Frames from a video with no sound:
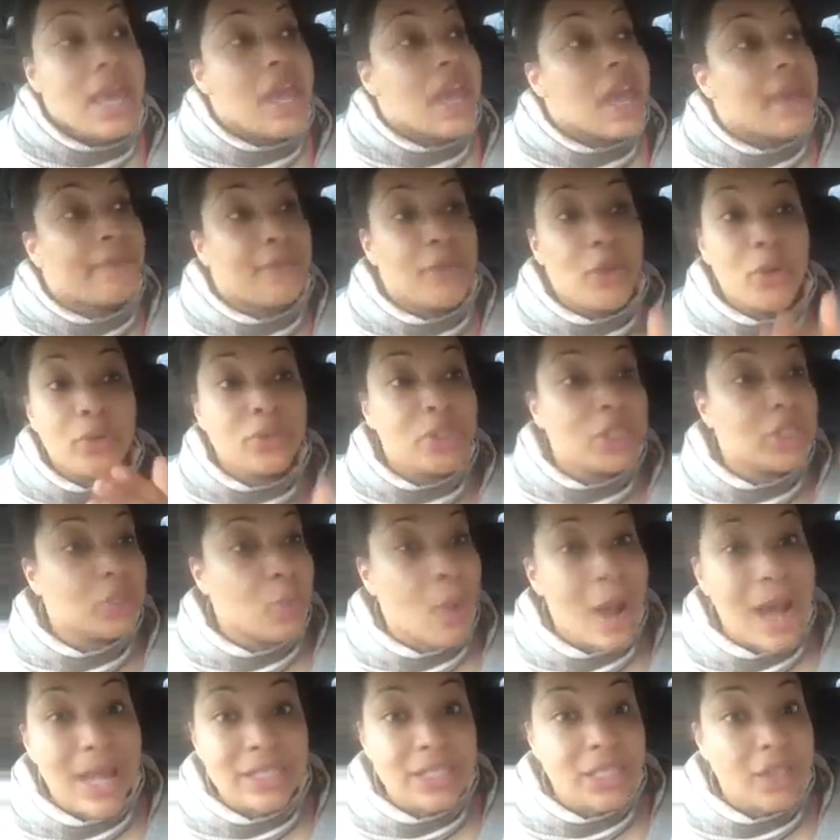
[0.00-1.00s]
If you just
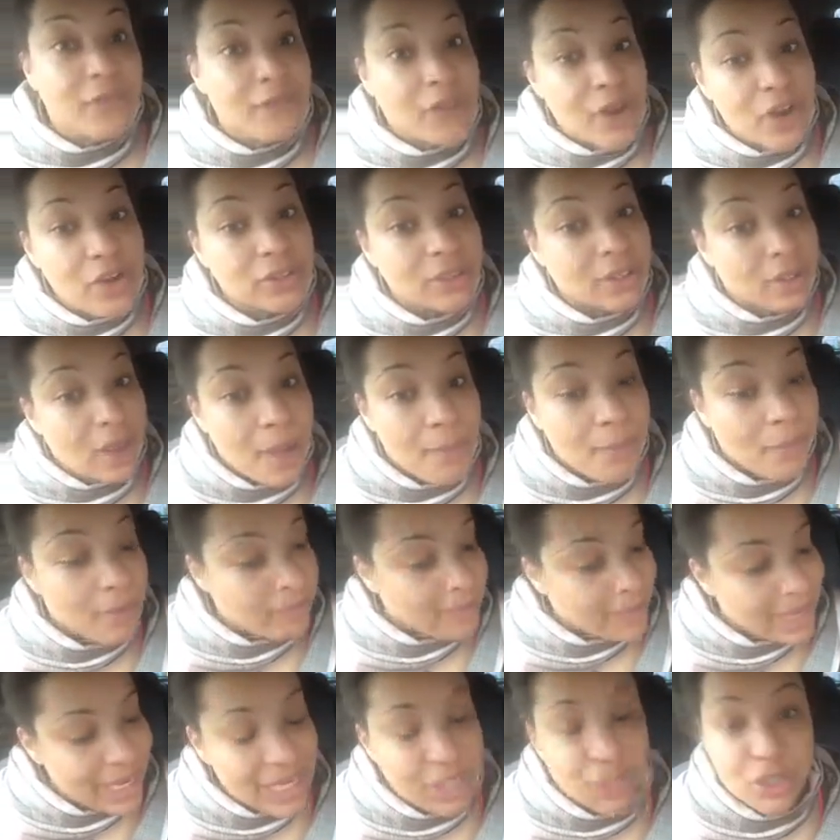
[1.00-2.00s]
watch the first couple
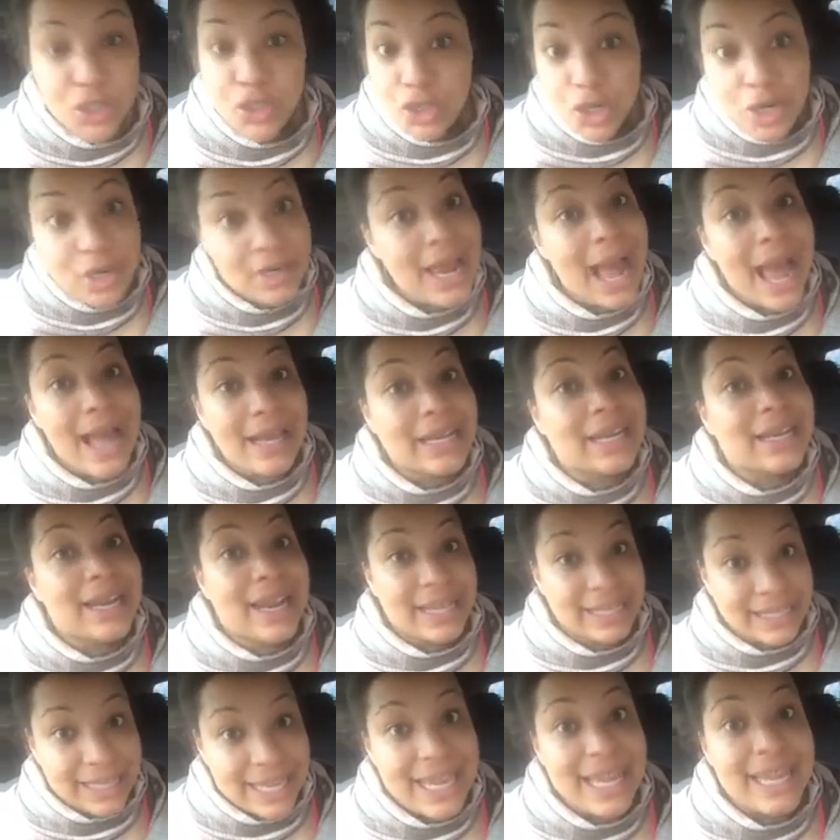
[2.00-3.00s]
minutes, you're not going
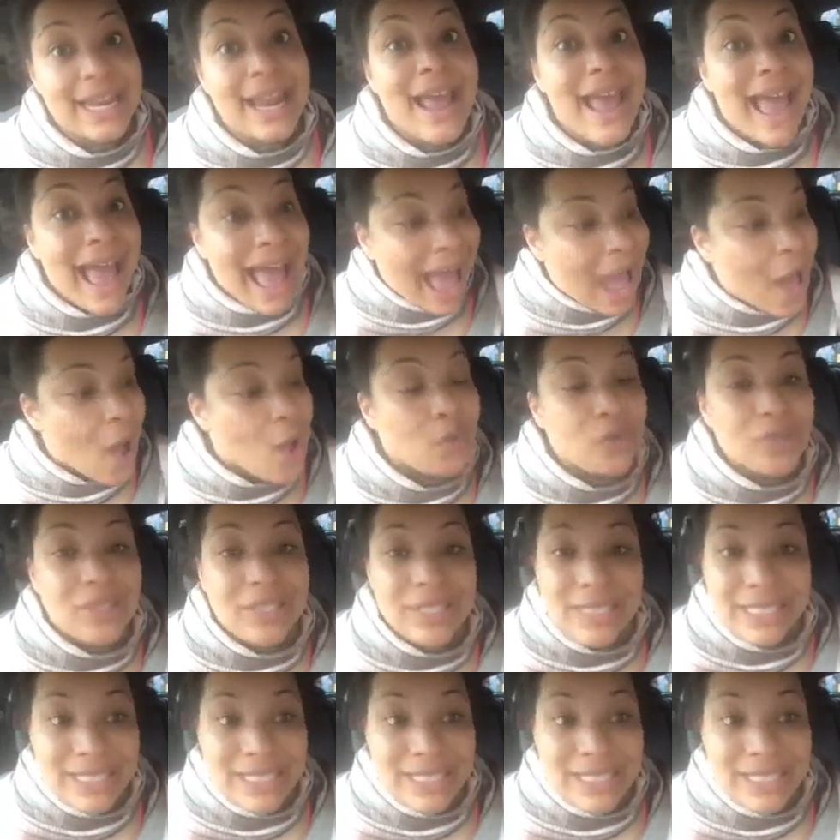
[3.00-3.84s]
to get how